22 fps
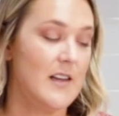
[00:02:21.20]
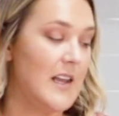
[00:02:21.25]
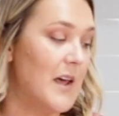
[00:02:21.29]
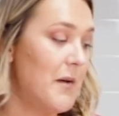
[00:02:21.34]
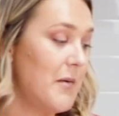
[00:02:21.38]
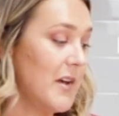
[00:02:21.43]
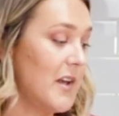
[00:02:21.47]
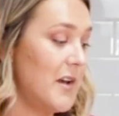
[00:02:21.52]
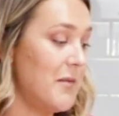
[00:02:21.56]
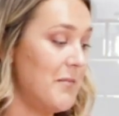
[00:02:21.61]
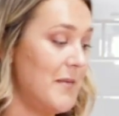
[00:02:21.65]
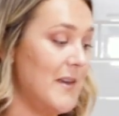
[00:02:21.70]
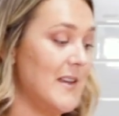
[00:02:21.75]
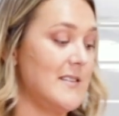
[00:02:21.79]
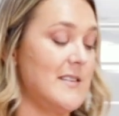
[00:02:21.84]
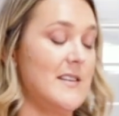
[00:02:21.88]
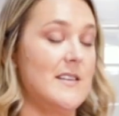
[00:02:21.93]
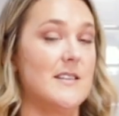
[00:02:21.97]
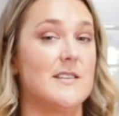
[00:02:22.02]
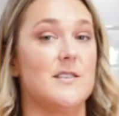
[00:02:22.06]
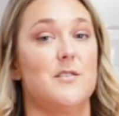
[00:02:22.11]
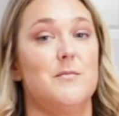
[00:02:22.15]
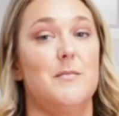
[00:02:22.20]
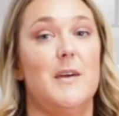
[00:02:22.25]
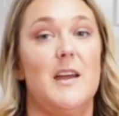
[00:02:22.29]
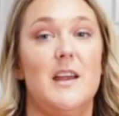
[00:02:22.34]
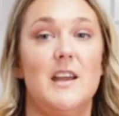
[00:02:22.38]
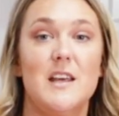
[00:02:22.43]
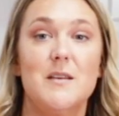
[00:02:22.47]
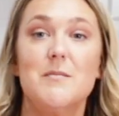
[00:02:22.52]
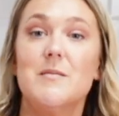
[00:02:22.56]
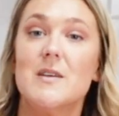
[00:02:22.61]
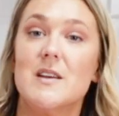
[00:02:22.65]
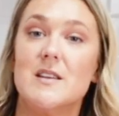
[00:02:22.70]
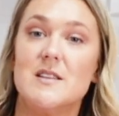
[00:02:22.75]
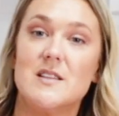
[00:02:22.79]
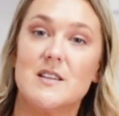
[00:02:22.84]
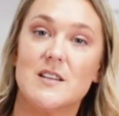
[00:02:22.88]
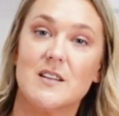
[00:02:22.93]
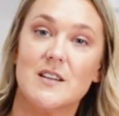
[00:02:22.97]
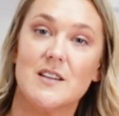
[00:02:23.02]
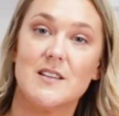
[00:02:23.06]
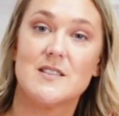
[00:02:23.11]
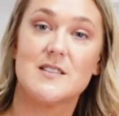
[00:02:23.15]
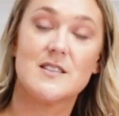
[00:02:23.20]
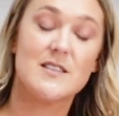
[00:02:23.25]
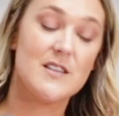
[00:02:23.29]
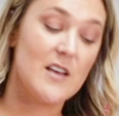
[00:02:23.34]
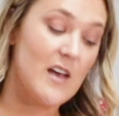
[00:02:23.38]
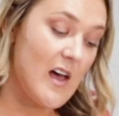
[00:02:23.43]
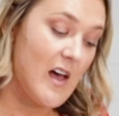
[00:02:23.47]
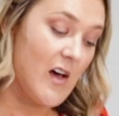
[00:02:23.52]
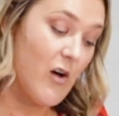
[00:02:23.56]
Now we're going to mix this on medium until it's